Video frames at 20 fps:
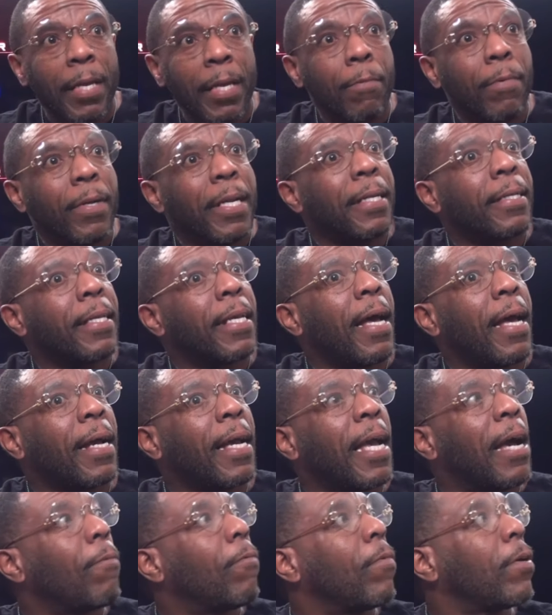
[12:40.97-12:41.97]
what a damn I
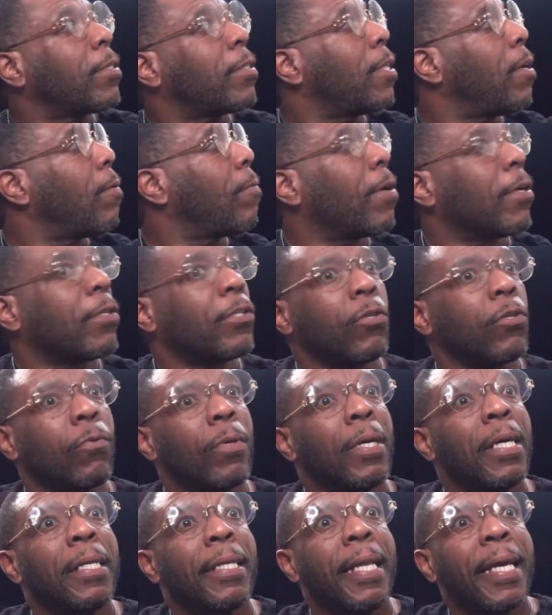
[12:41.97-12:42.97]
got one somewhere too.